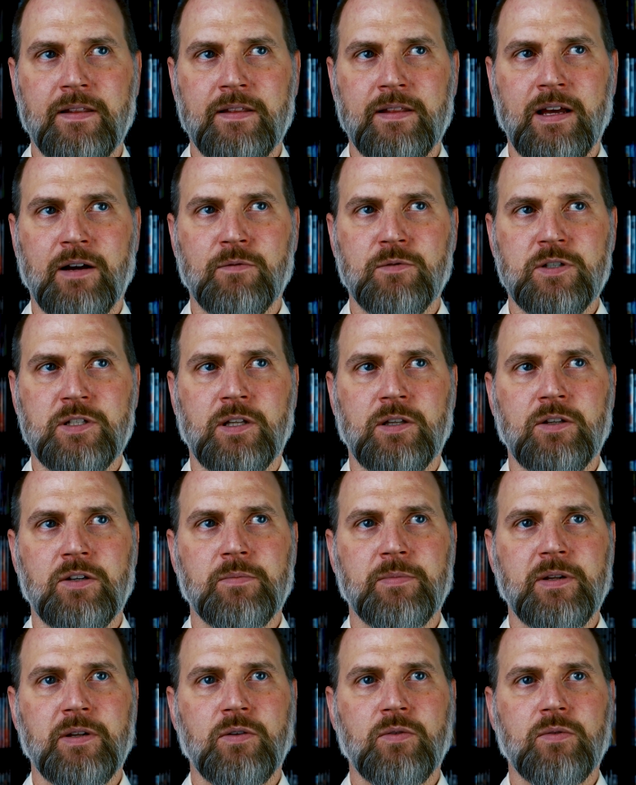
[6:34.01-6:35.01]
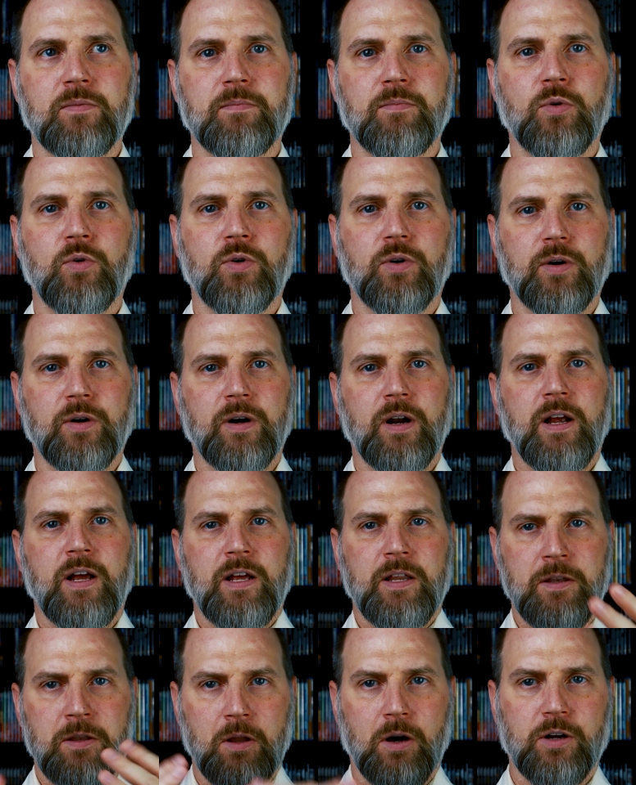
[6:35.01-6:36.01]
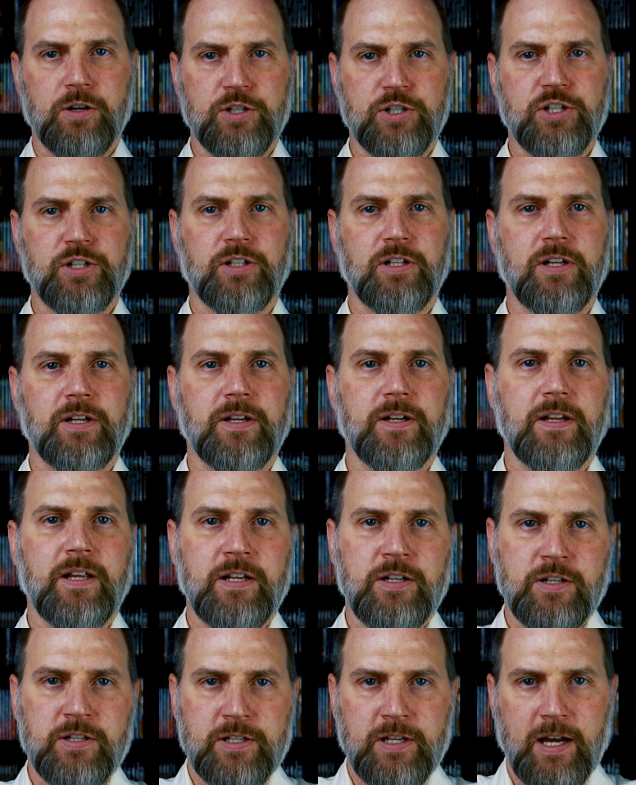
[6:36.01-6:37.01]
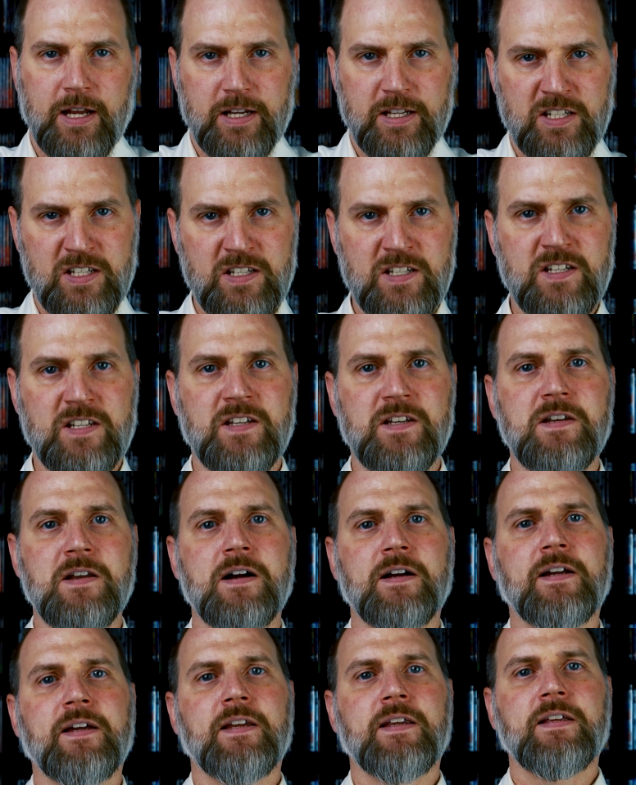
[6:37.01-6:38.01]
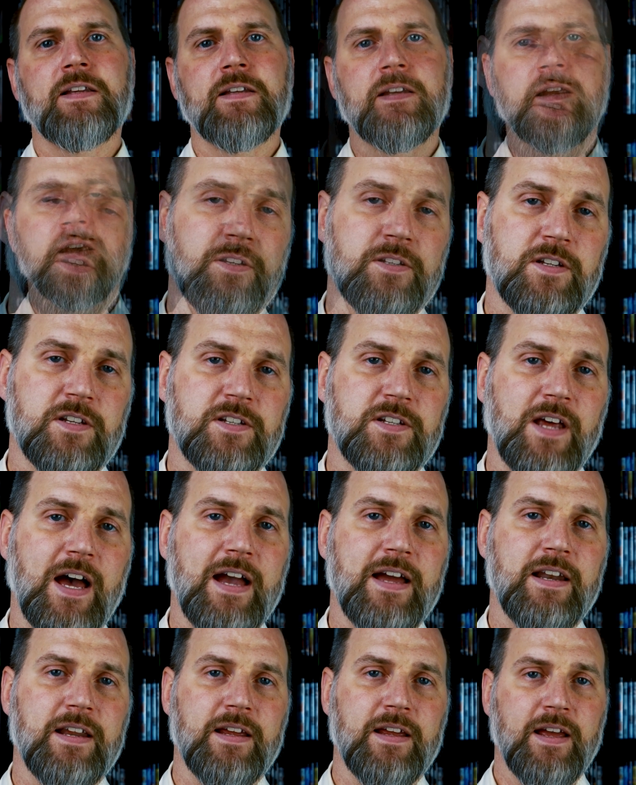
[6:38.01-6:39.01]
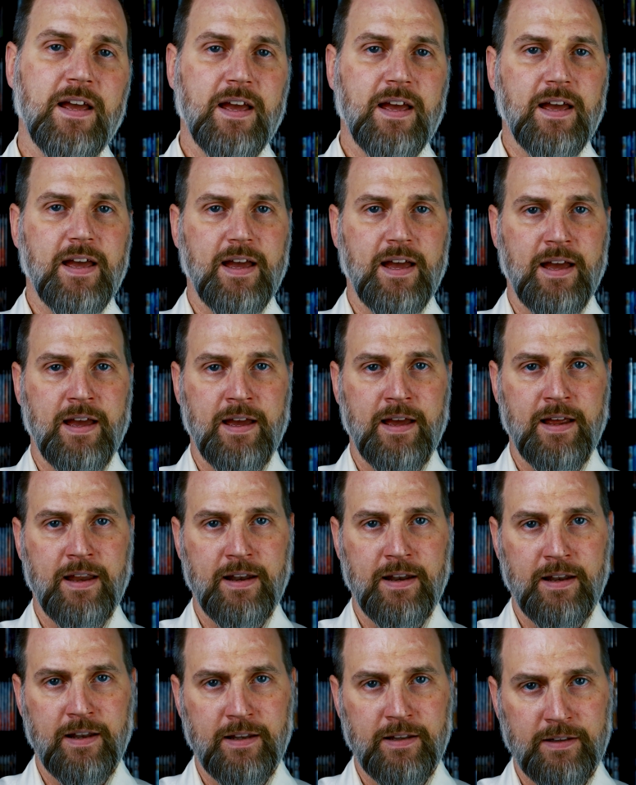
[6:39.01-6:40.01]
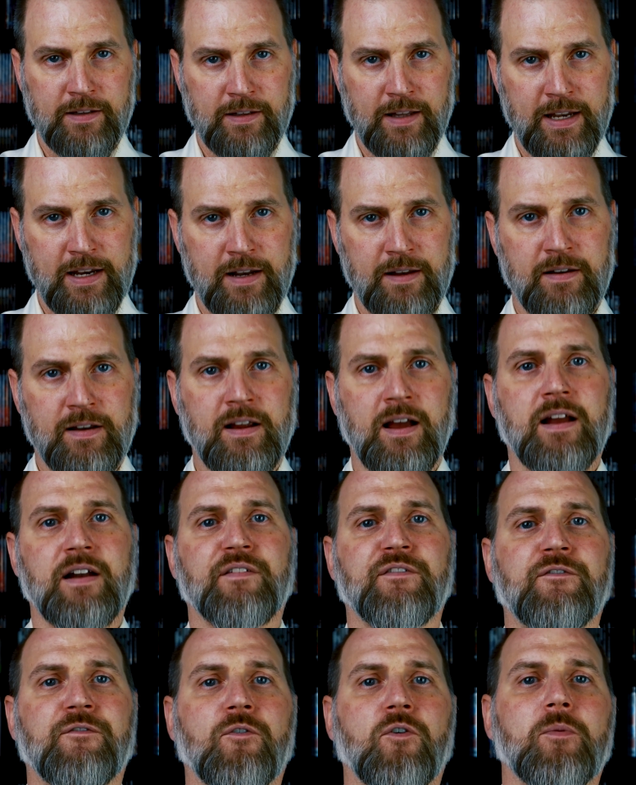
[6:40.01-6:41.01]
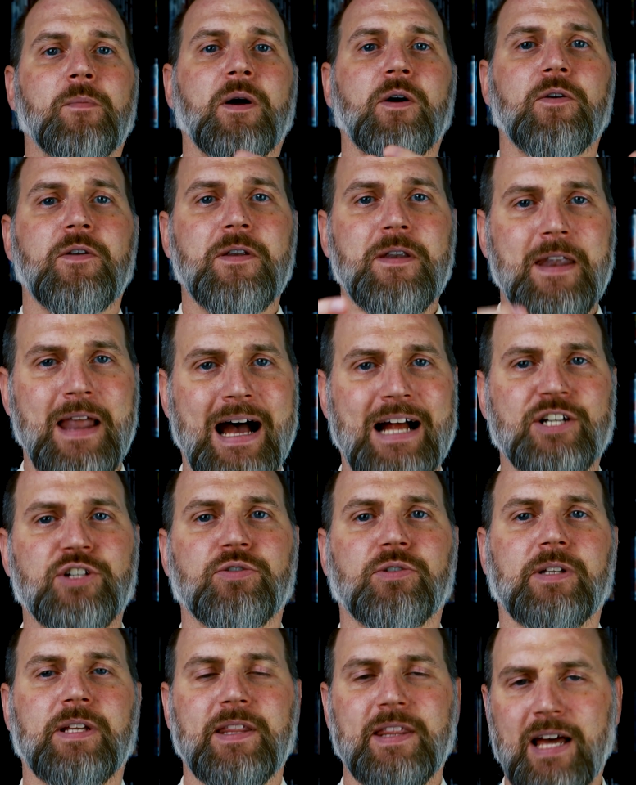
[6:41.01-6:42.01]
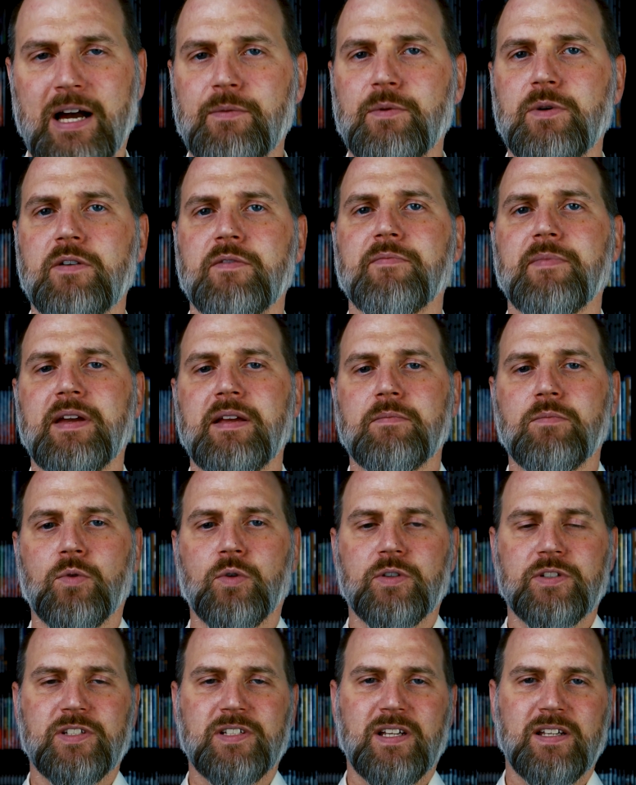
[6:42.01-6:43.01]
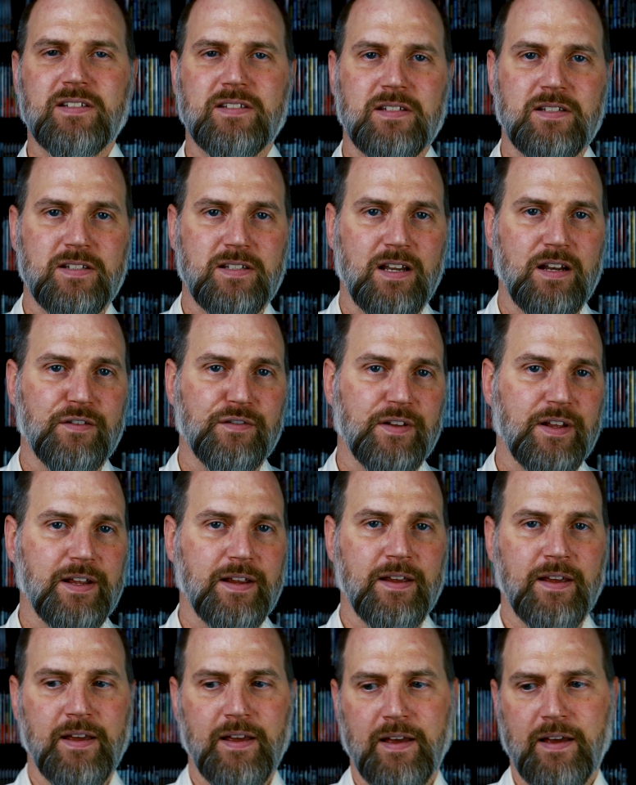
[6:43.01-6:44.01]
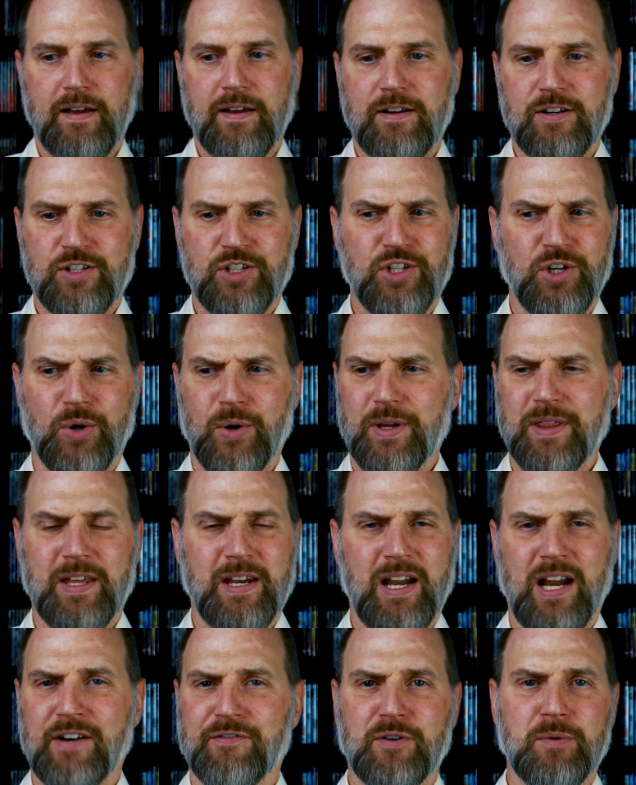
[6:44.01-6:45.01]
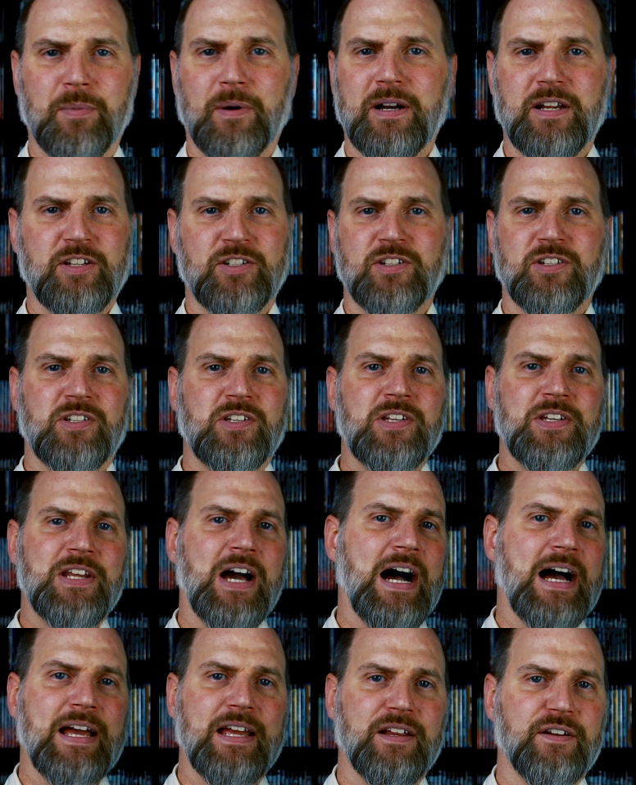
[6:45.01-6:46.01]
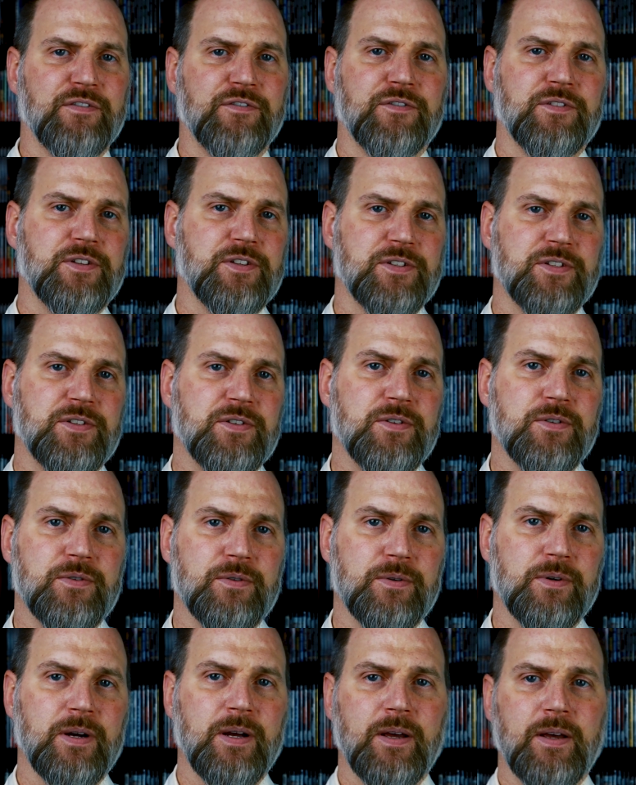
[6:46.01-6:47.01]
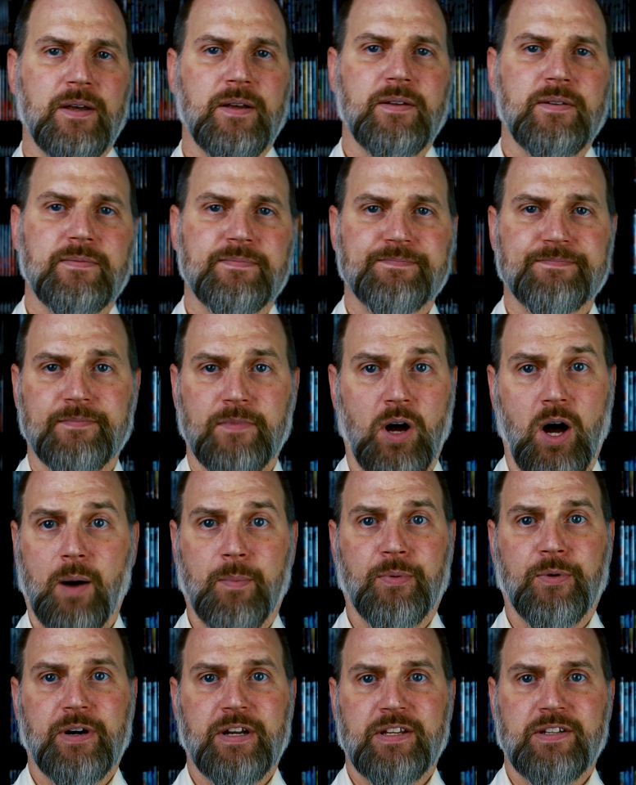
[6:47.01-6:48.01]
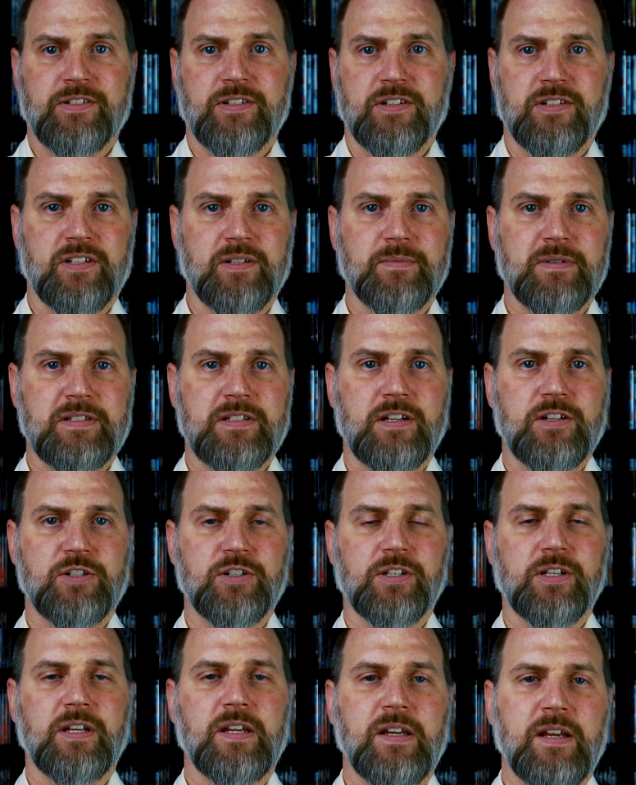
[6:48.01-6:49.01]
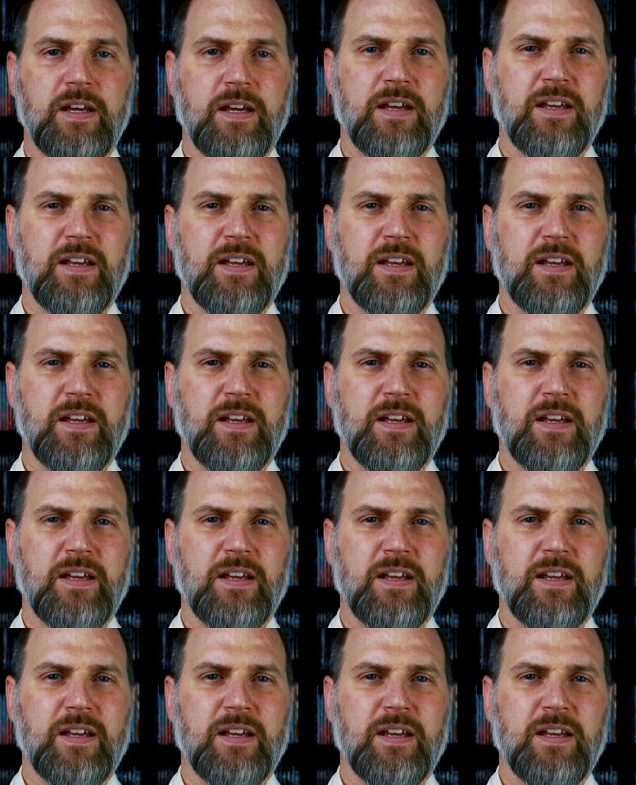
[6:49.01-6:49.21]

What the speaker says: that was a little bit more nonchalant and just kind of snuck it into society and let it kind of form out naturally, that would have made more sense, instead of like showing that everybody's just dying for this new operating system, essentially.